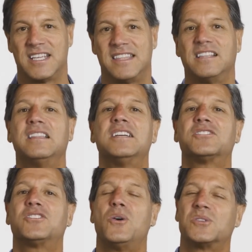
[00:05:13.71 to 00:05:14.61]
And the
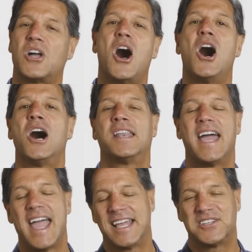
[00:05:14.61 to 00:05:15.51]
list goes on
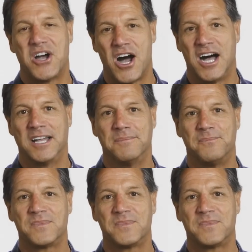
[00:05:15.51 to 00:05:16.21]
and on.